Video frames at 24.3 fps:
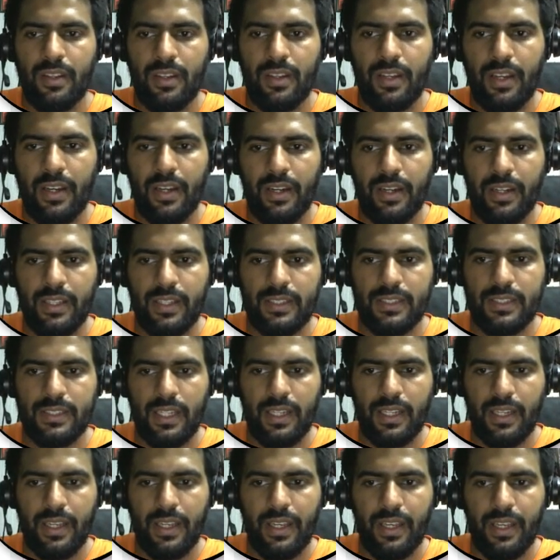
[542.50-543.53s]
it is
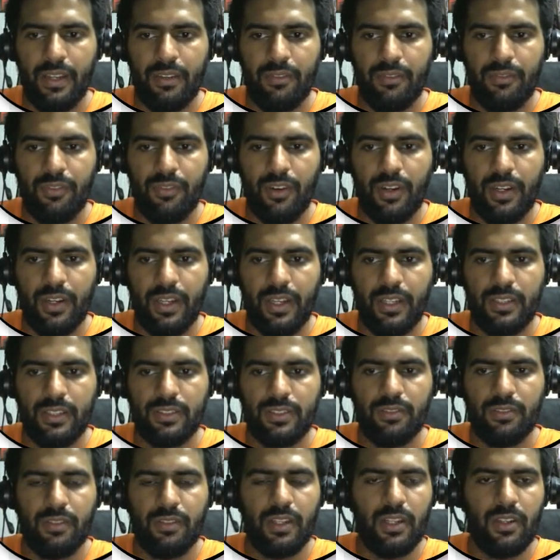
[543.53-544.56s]
again 14,
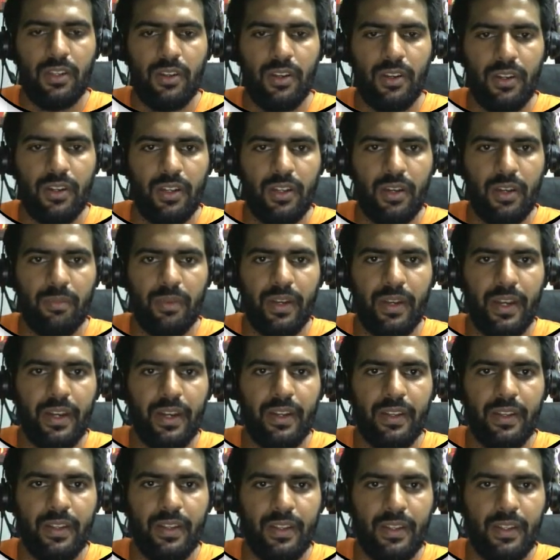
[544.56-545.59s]
so we'll not update.